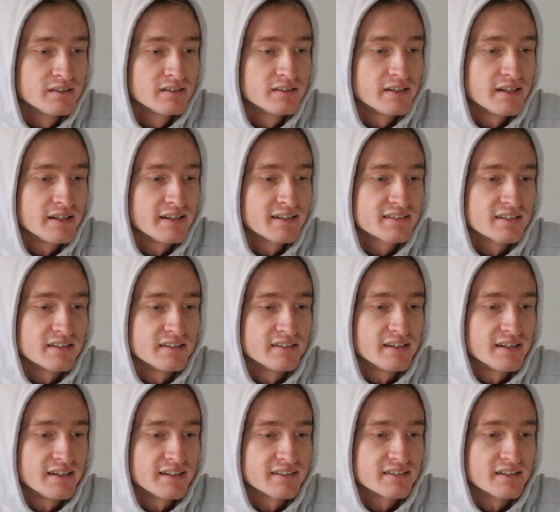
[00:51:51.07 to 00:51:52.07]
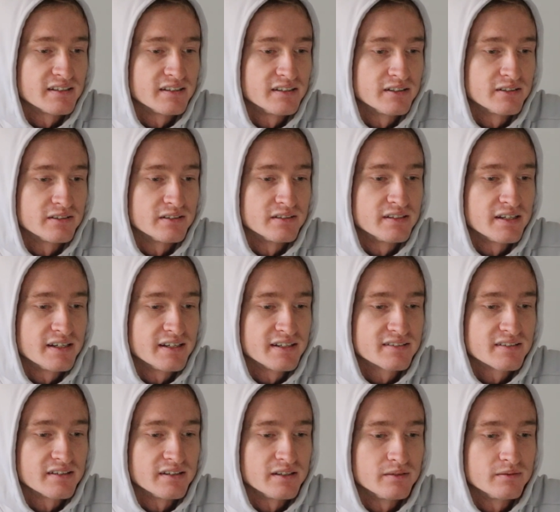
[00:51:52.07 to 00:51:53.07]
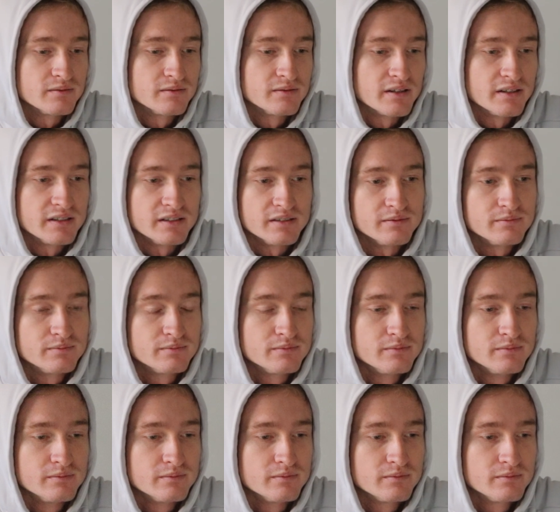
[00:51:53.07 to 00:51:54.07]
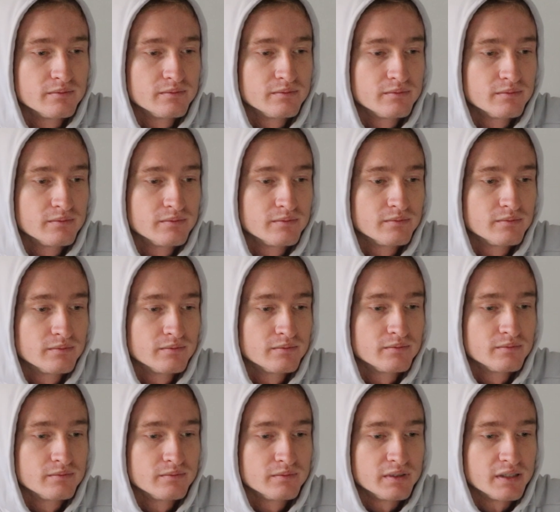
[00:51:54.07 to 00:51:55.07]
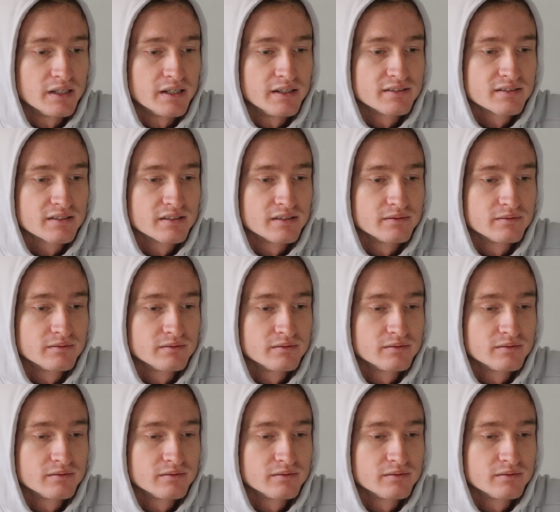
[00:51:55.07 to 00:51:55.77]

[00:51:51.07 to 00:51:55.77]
Takes, then here, then takes, then he. Yeah, he's gonna.